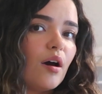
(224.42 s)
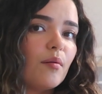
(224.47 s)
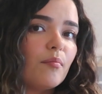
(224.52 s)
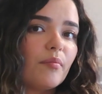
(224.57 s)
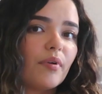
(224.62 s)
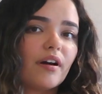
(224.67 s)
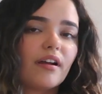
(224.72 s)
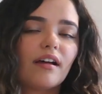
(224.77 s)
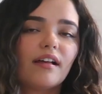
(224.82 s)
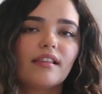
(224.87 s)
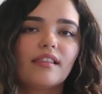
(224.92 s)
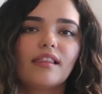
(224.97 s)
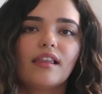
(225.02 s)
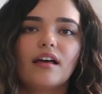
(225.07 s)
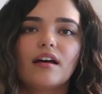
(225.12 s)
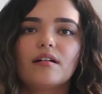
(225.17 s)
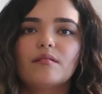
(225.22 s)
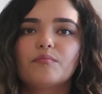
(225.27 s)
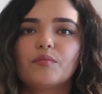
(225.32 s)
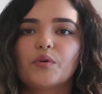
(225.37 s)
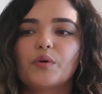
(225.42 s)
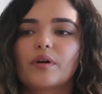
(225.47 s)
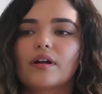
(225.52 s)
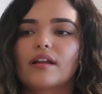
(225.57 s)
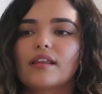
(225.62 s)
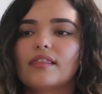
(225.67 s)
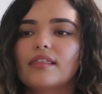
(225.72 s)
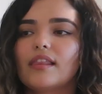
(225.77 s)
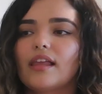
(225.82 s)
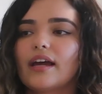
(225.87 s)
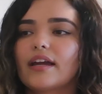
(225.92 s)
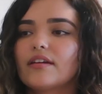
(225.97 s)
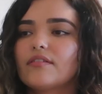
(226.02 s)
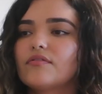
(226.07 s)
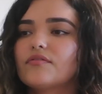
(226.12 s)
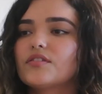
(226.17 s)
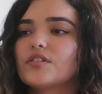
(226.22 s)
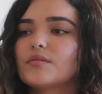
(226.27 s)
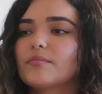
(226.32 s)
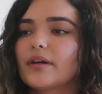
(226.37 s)
brought a lot more
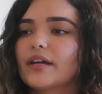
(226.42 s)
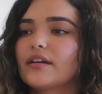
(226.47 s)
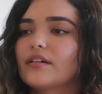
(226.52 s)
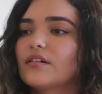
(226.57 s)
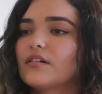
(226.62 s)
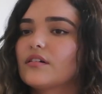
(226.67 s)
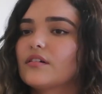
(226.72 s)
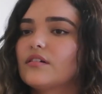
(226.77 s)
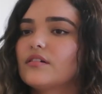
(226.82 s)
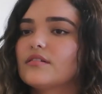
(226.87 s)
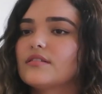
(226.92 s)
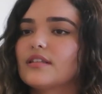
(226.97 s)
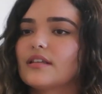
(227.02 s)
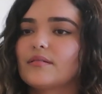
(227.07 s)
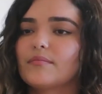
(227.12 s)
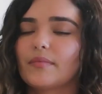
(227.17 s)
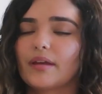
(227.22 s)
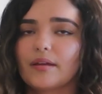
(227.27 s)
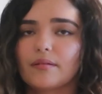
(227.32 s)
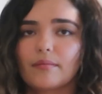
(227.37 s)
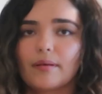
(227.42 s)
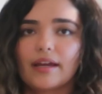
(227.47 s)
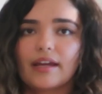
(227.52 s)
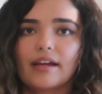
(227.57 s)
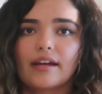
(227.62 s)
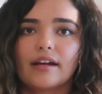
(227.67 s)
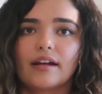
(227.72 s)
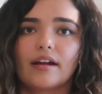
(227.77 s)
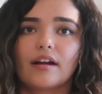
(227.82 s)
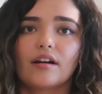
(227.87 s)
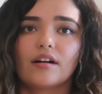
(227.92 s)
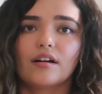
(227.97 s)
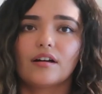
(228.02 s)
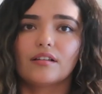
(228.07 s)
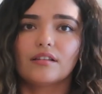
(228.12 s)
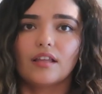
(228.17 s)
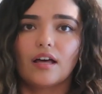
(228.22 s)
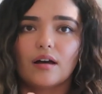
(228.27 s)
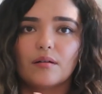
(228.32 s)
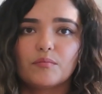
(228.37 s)
life to my curls and made my hair a
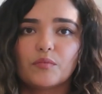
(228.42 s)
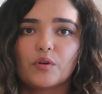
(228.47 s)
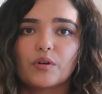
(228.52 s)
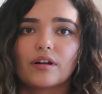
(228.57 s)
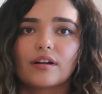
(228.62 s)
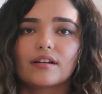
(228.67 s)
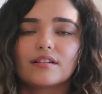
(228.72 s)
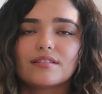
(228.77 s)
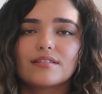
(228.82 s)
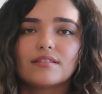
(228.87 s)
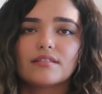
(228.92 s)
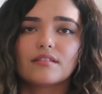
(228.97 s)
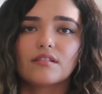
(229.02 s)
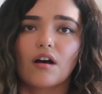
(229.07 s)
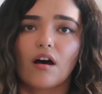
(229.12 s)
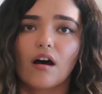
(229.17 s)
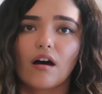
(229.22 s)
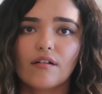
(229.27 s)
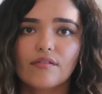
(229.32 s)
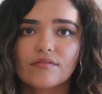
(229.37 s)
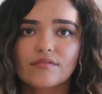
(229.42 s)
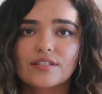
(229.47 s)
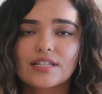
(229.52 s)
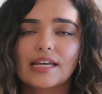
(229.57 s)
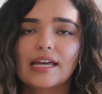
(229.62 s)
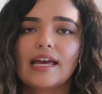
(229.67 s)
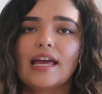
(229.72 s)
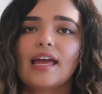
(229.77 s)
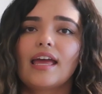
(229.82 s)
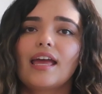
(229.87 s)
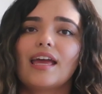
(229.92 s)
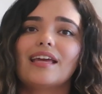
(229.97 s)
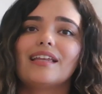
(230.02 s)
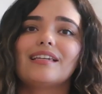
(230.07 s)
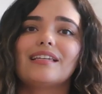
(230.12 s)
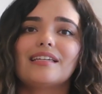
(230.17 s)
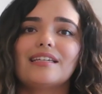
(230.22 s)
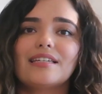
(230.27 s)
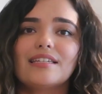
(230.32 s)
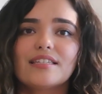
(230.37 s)
lot more soft
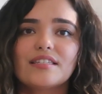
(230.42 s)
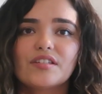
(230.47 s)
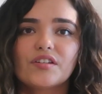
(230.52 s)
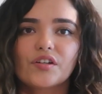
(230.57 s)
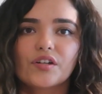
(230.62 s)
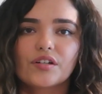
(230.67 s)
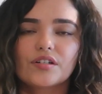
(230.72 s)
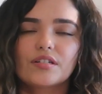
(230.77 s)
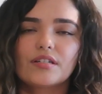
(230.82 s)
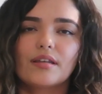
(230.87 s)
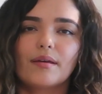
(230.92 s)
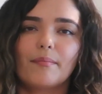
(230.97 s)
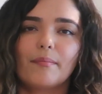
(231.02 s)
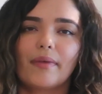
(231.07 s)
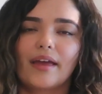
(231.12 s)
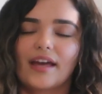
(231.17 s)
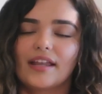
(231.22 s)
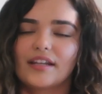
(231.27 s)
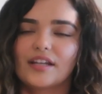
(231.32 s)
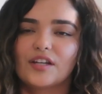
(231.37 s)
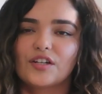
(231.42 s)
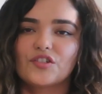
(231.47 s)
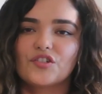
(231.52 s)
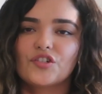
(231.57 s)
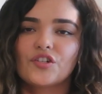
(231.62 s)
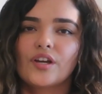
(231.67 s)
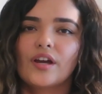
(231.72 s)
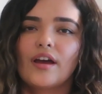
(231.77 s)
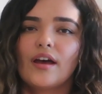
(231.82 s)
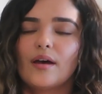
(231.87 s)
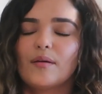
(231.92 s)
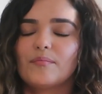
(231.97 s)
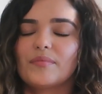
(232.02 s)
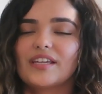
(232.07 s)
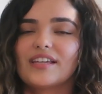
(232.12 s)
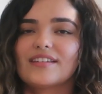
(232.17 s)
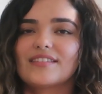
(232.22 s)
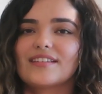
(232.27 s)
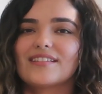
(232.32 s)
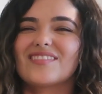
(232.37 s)
and easier to manage
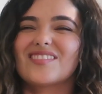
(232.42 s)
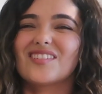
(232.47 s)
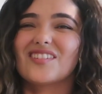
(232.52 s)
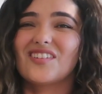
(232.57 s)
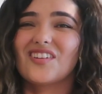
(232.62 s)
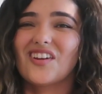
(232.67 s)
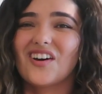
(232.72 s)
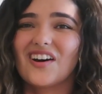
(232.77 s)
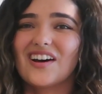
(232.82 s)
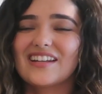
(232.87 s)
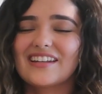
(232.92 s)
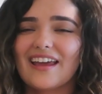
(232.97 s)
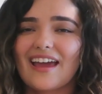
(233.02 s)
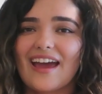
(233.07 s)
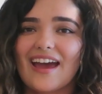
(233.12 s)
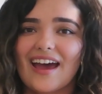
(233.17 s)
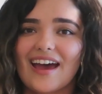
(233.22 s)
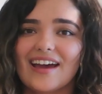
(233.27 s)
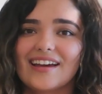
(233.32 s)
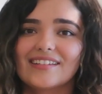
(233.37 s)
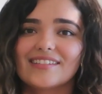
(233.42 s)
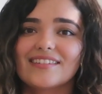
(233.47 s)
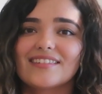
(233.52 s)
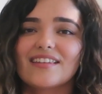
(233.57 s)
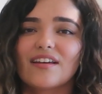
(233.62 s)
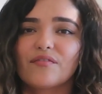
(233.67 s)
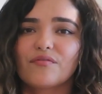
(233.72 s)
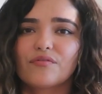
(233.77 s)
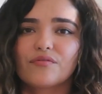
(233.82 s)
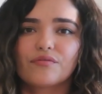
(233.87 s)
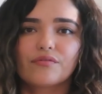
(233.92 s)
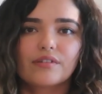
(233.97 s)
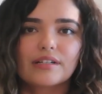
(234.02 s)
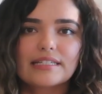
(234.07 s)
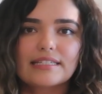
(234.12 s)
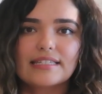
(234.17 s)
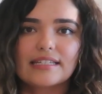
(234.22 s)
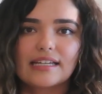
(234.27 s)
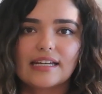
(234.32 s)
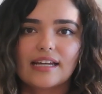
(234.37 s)
because it's not as
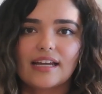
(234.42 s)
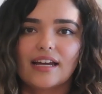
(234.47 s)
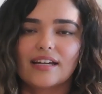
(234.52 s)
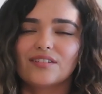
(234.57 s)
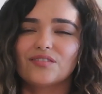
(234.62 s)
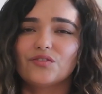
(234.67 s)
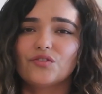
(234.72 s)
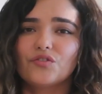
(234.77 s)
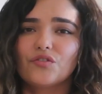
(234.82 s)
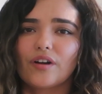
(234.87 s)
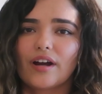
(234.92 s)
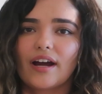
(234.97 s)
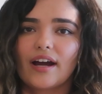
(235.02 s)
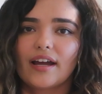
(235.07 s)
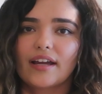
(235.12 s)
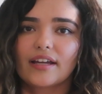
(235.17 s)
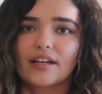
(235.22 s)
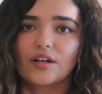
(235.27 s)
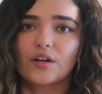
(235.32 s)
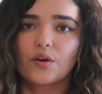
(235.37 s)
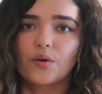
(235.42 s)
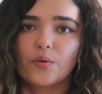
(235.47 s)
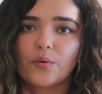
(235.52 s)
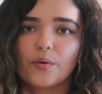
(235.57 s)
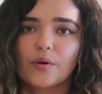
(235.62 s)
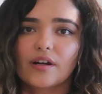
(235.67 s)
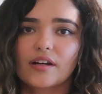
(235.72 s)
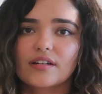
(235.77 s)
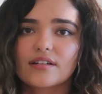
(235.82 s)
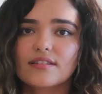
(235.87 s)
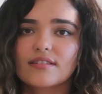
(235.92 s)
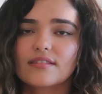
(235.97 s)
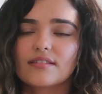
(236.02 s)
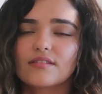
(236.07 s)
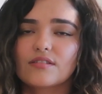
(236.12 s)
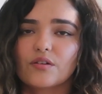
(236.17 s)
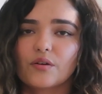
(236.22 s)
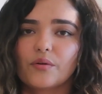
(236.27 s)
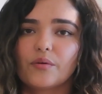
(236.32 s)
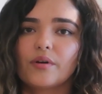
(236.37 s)
frizzy and dry and coarse.
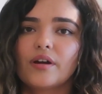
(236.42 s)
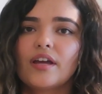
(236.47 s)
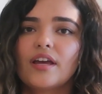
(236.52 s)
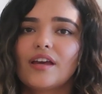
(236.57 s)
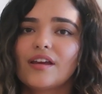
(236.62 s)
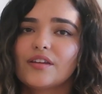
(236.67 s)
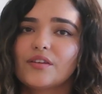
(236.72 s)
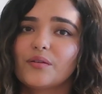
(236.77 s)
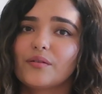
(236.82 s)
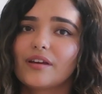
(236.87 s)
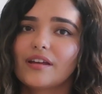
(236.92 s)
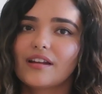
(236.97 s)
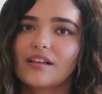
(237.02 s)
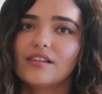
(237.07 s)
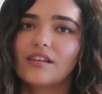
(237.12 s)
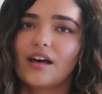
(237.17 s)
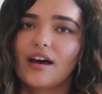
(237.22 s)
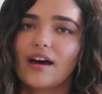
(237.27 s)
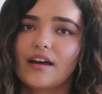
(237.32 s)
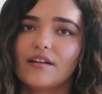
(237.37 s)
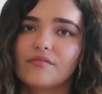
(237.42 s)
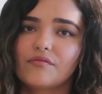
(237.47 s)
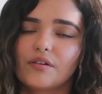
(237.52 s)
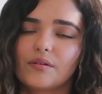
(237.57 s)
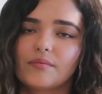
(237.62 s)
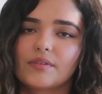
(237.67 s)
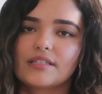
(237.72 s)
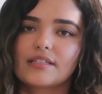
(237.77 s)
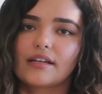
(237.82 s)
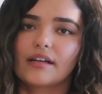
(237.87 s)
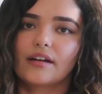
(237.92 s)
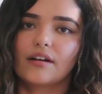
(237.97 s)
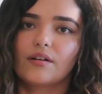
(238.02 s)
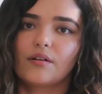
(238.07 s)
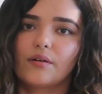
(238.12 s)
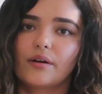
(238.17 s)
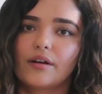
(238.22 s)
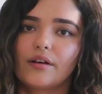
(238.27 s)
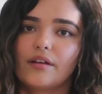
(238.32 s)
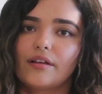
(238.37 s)
So you get a lot from this hair
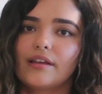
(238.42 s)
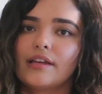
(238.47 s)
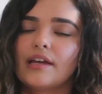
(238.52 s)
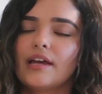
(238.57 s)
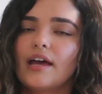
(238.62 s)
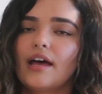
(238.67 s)
oil.